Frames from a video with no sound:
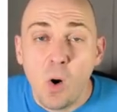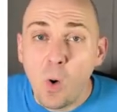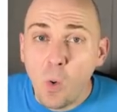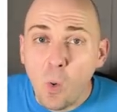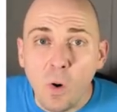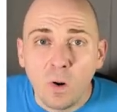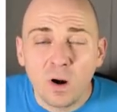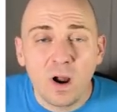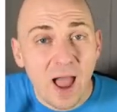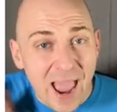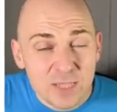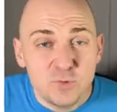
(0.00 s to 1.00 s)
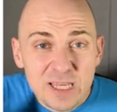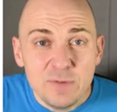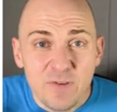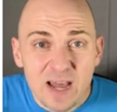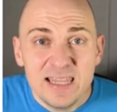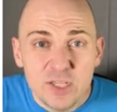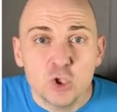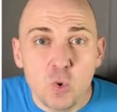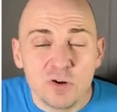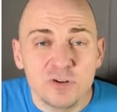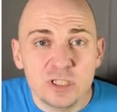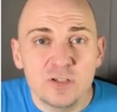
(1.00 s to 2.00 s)
Or, as we keep finding these
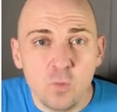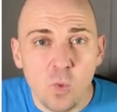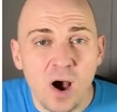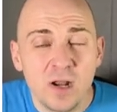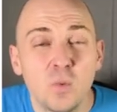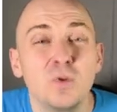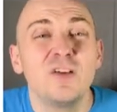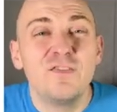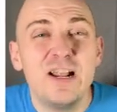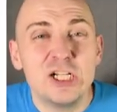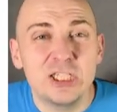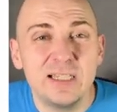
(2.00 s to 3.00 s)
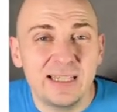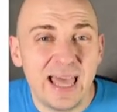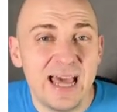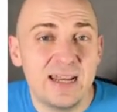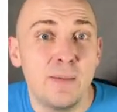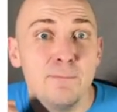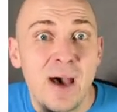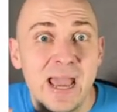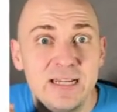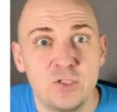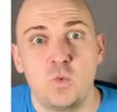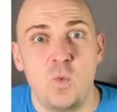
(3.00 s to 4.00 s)
square roots of 1, we'll eventually land on
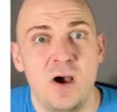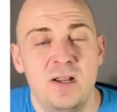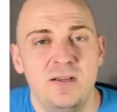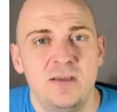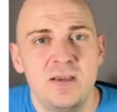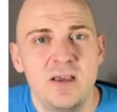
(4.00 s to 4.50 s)
minus 1.